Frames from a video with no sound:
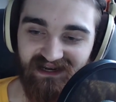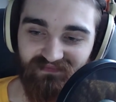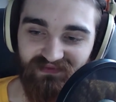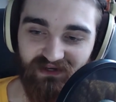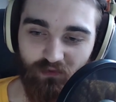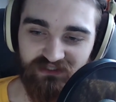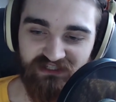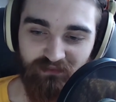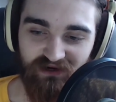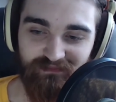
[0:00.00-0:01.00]
what's
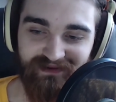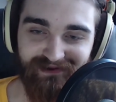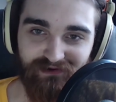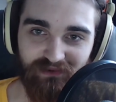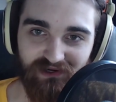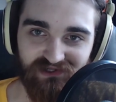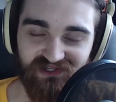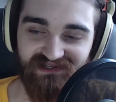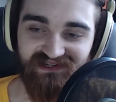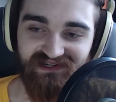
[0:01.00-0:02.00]
the point of being a good
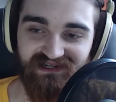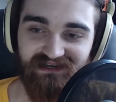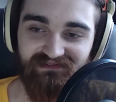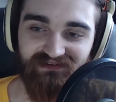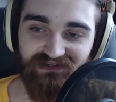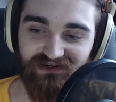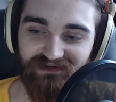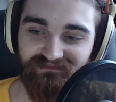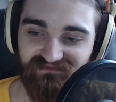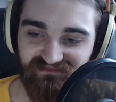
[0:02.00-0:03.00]
person if
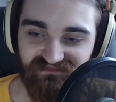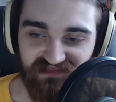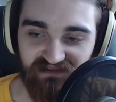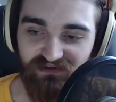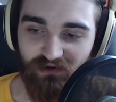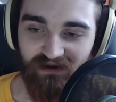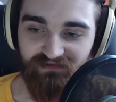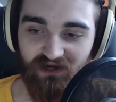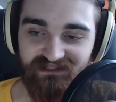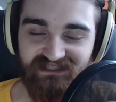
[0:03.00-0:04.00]
you don't have
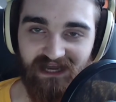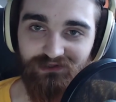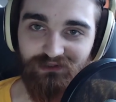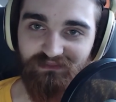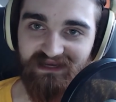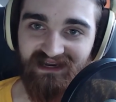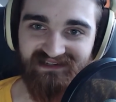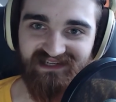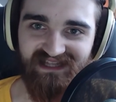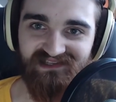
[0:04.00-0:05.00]
God to tell you to be? And I
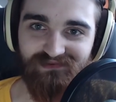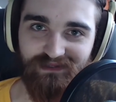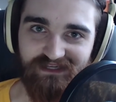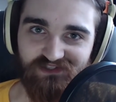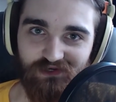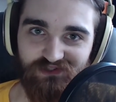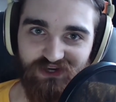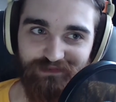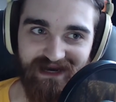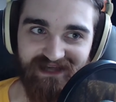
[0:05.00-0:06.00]
was like, that's really
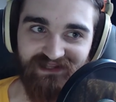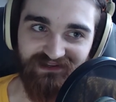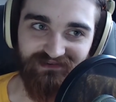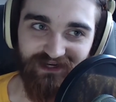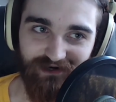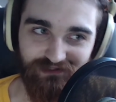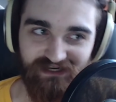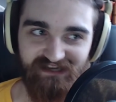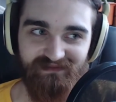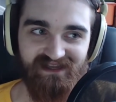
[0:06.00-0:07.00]
sociopathic. Are you
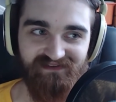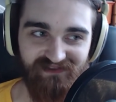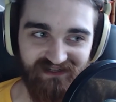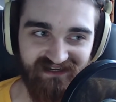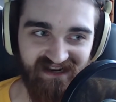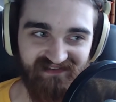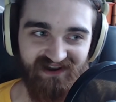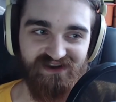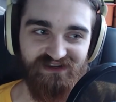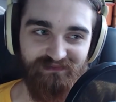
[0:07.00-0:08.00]
telling me that if you didn't have
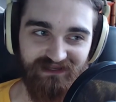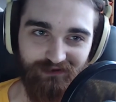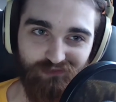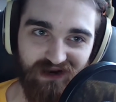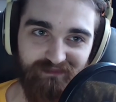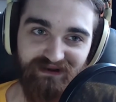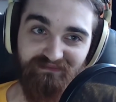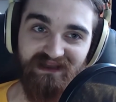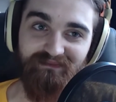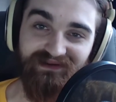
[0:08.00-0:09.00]
God, you'd be, like, raping
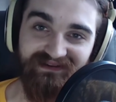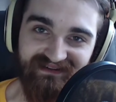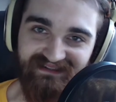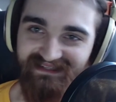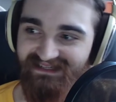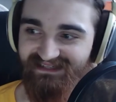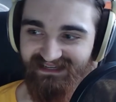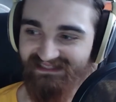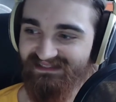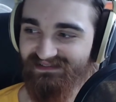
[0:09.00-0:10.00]
people?
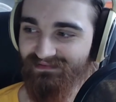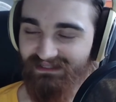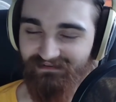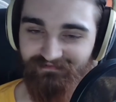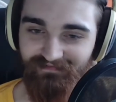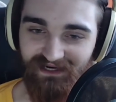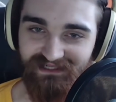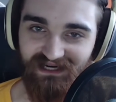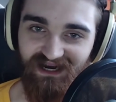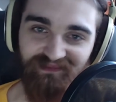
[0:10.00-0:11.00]
Like, that's really
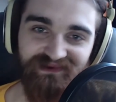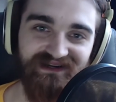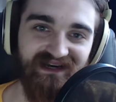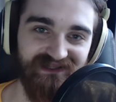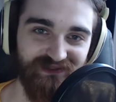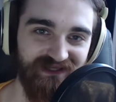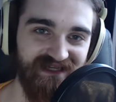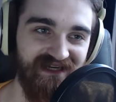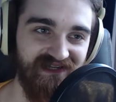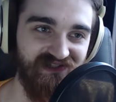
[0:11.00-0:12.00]
fucked up. That's
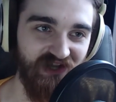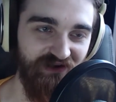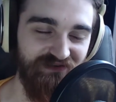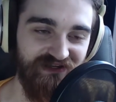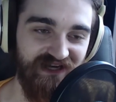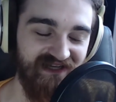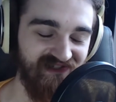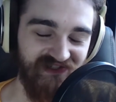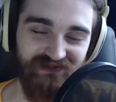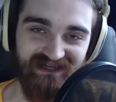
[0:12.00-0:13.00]
really
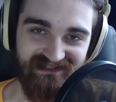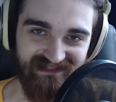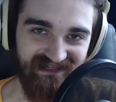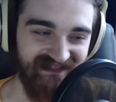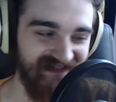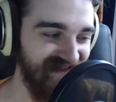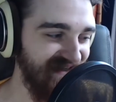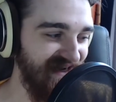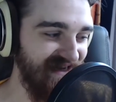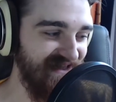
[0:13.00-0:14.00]
self-indicts you, doesn't it?
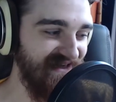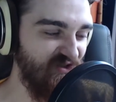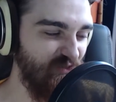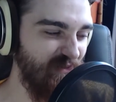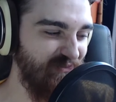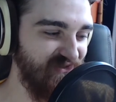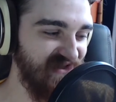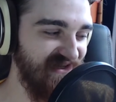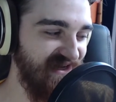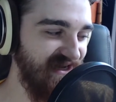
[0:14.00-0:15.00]
And then other people will
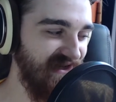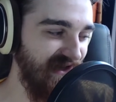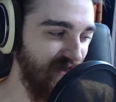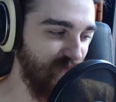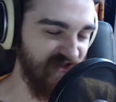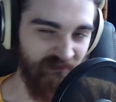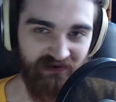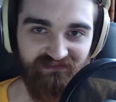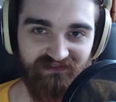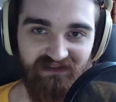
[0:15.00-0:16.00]
say, like, what's the
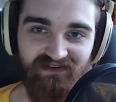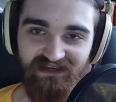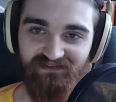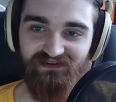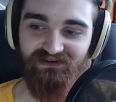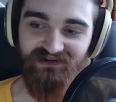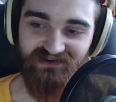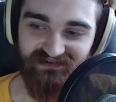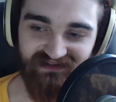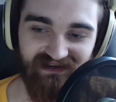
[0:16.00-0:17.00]
point of living if
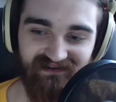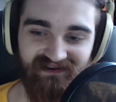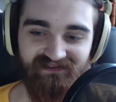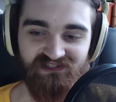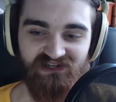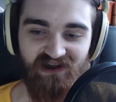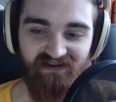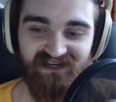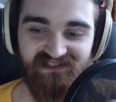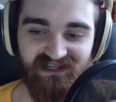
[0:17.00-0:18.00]
there's no
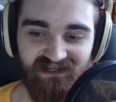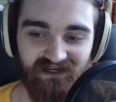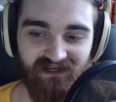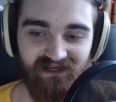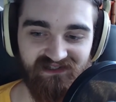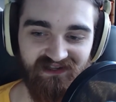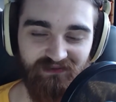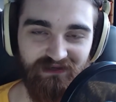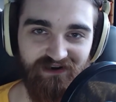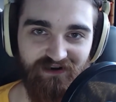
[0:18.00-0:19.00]
heaven? I was like, it's not that
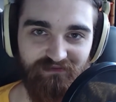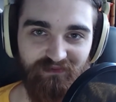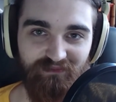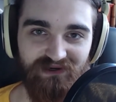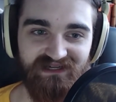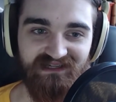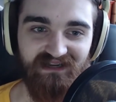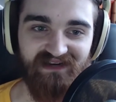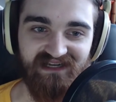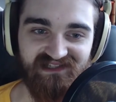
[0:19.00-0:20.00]
we don't have a point in
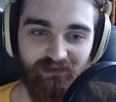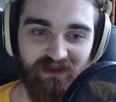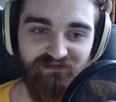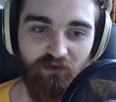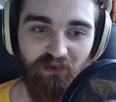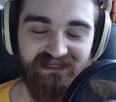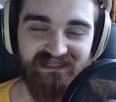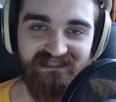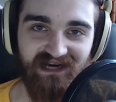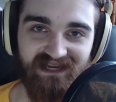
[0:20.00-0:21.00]
living, it's that we have no point
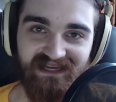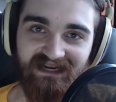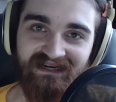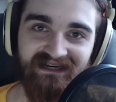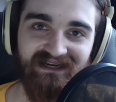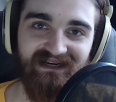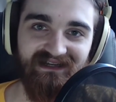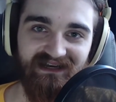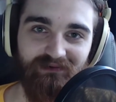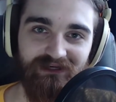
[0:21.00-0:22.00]
in dying.
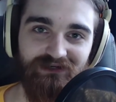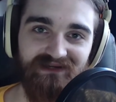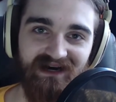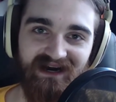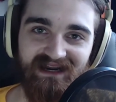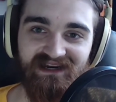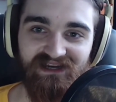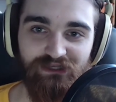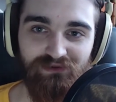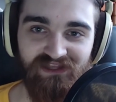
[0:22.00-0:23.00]
Like, when you die,
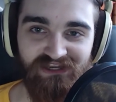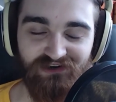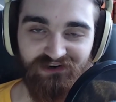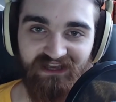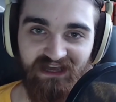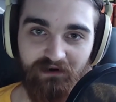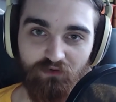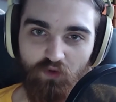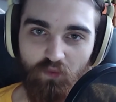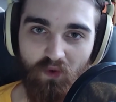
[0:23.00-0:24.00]
you think you're gonna get a
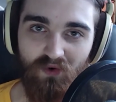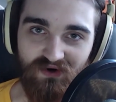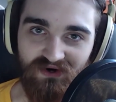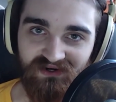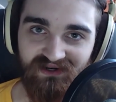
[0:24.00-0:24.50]
reward.